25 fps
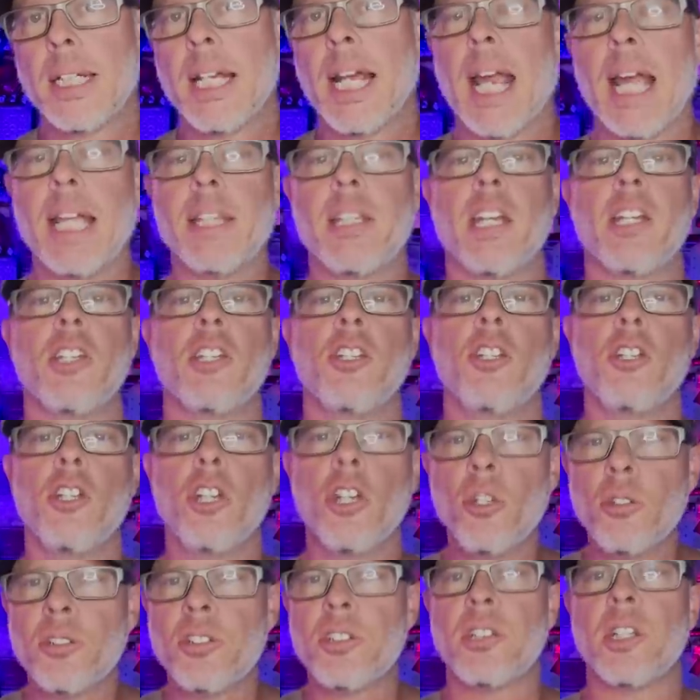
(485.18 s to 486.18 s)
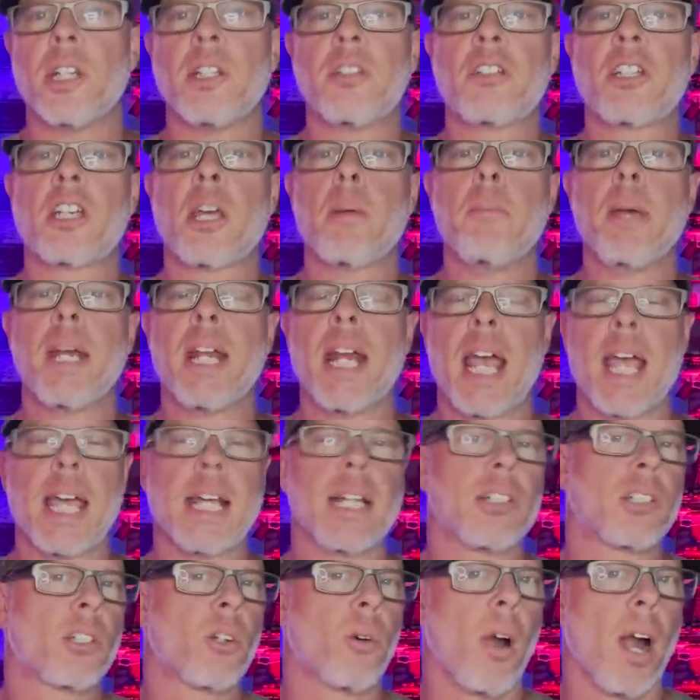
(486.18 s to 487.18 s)
and then uses it to commit
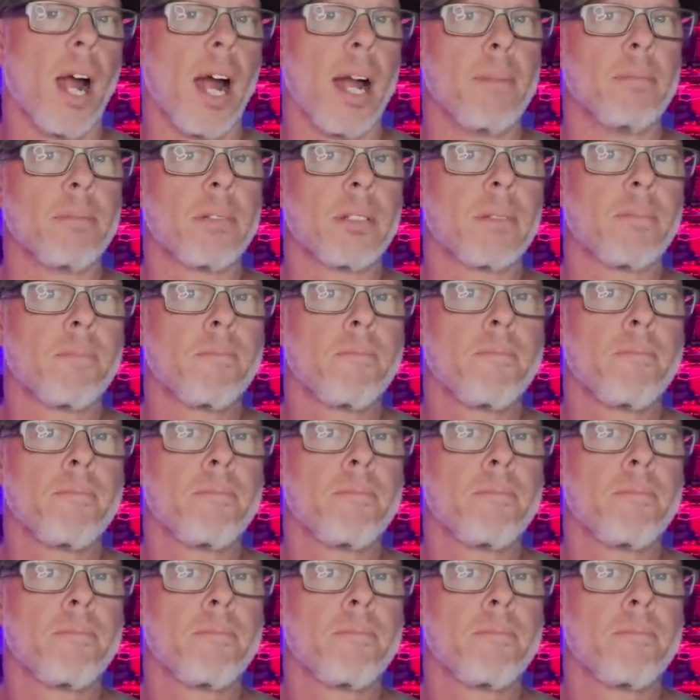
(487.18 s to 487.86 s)
heinous crimes?